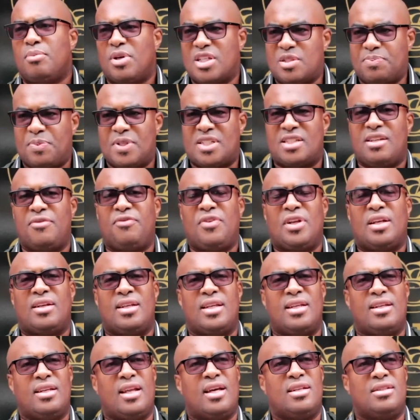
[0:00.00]
but
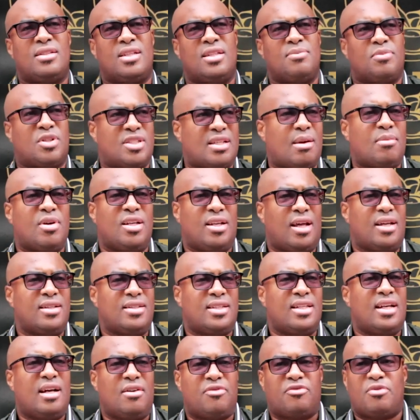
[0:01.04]
specifically in London, because I'm a
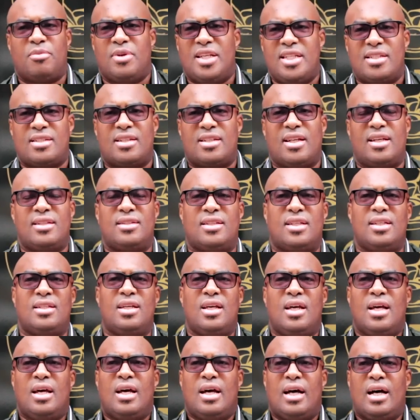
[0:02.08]
Londoner from East London,